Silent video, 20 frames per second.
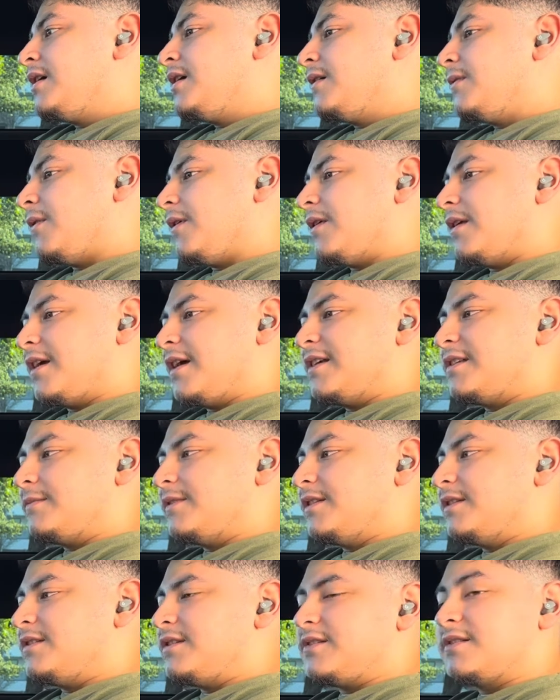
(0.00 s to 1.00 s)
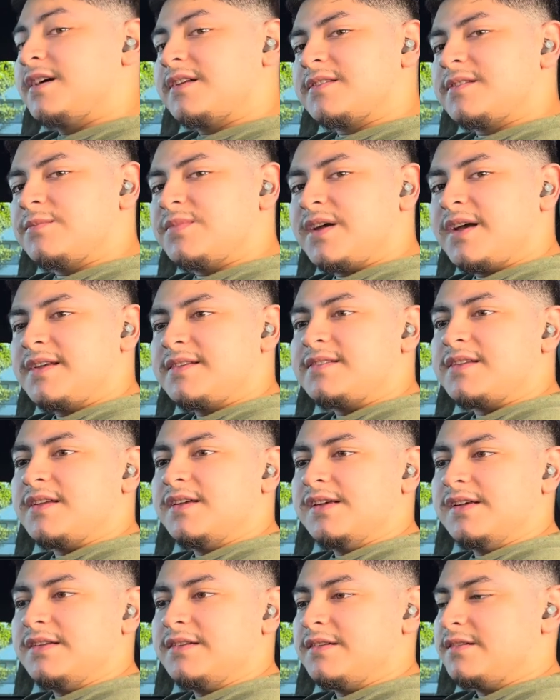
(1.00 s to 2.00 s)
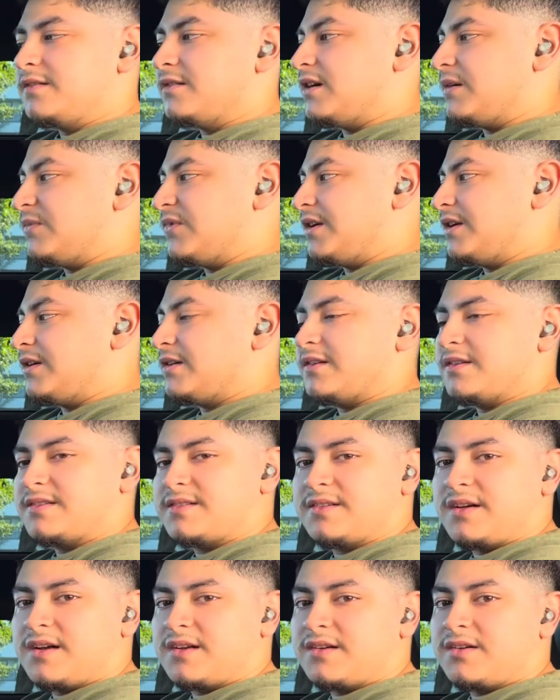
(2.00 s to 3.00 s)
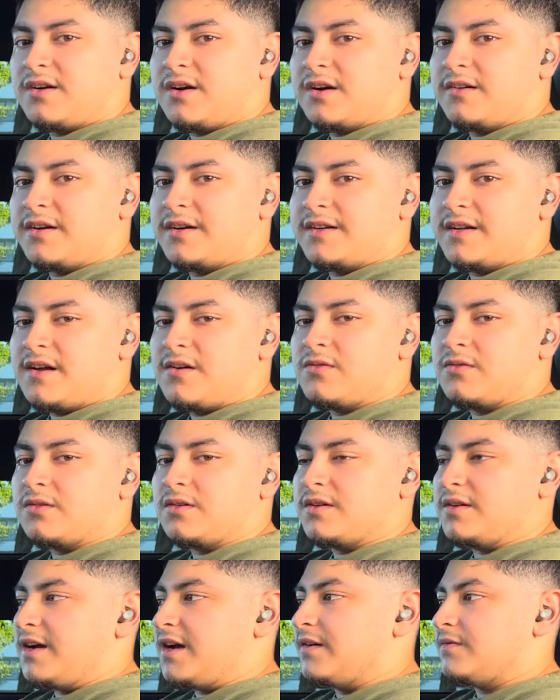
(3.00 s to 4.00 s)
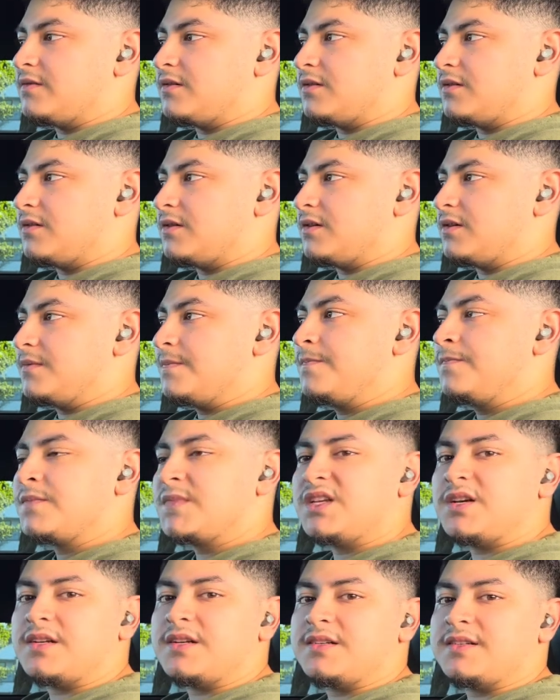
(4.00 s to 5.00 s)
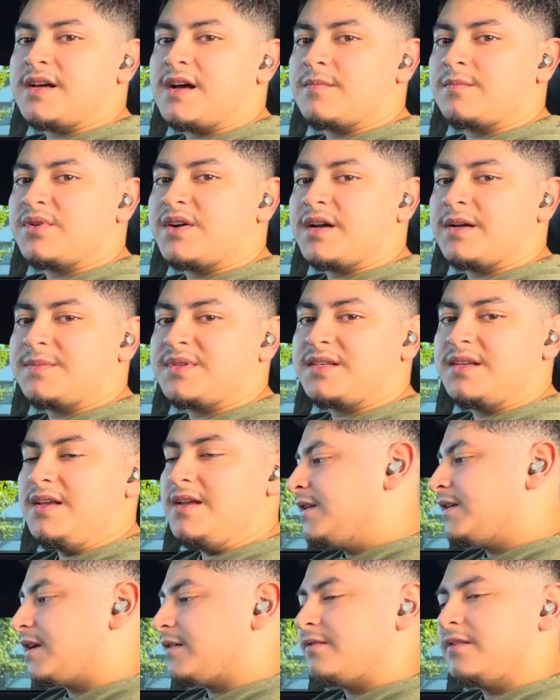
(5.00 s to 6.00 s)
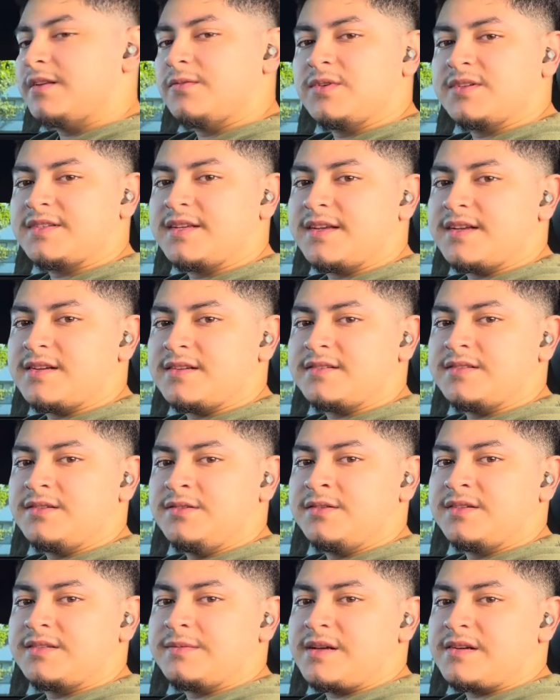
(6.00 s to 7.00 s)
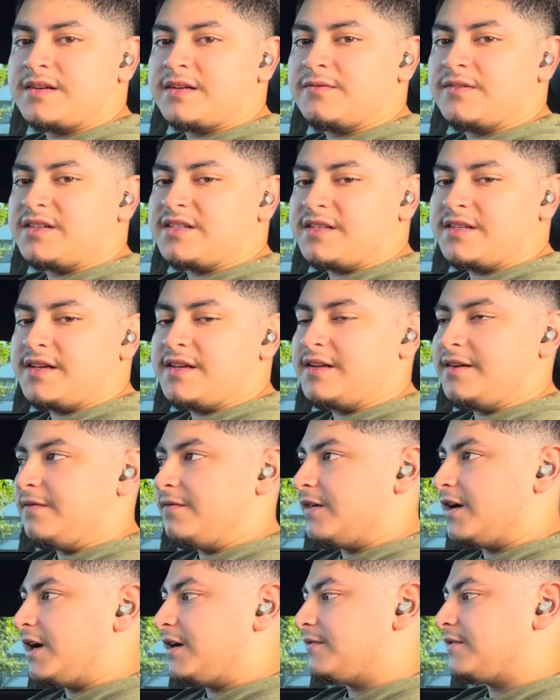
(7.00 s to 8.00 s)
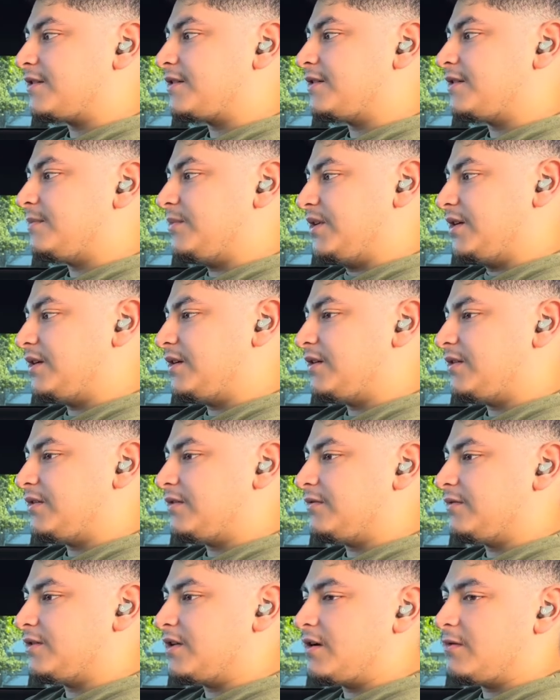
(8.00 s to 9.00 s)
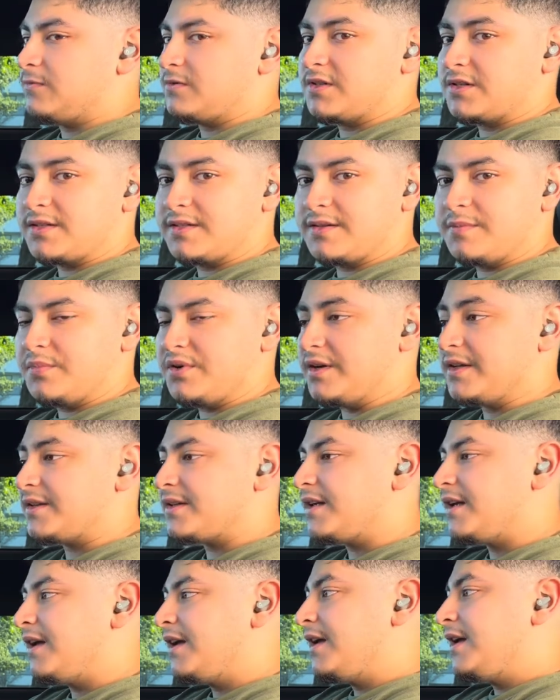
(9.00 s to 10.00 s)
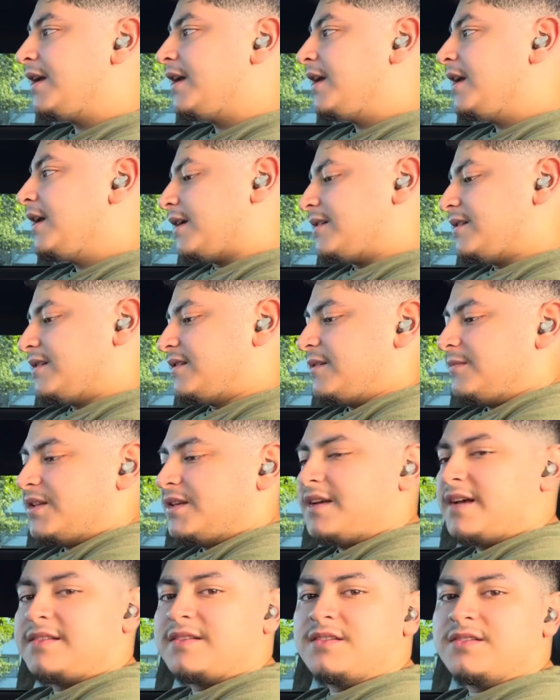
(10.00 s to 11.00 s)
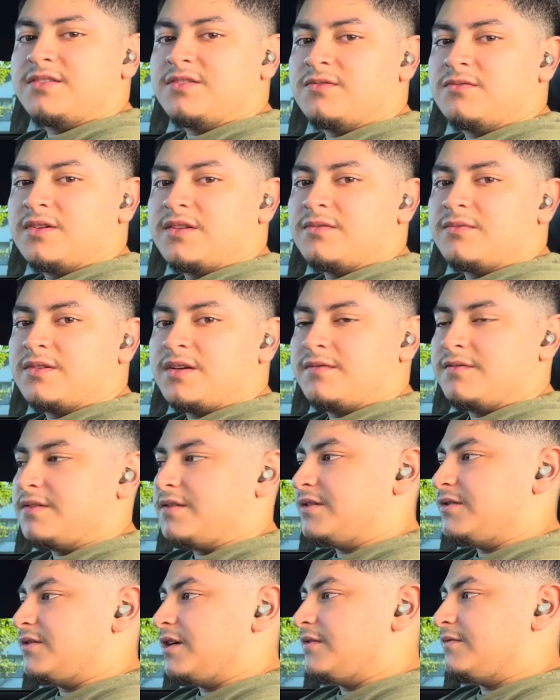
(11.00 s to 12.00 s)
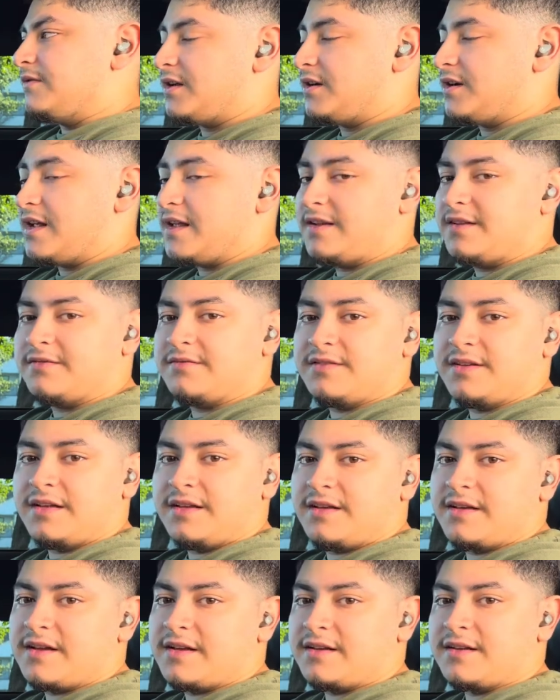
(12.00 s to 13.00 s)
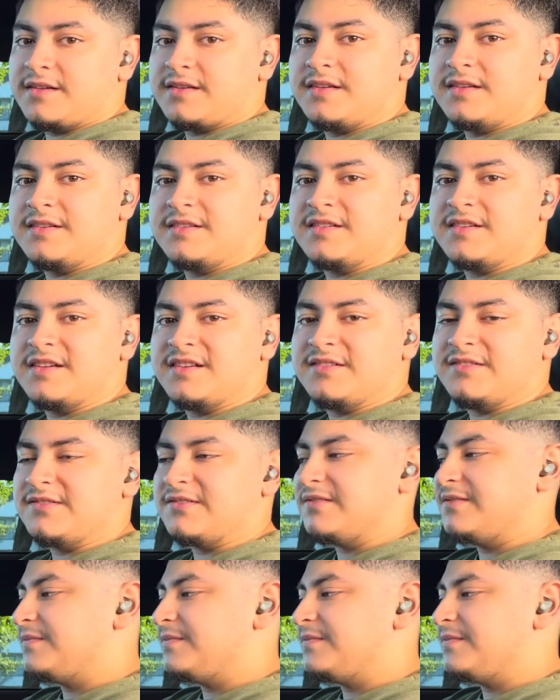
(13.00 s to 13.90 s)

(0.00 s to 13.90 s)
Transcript: while the gas mileage is not the best and I'm running on a stock car right now, what I have are gutted downpipes. Definitely once I get a tune, especially running E85, it's gonna be a hell of a lot worse, but that's just something you have to deal with whenever you drive with any V8, I guess, in general.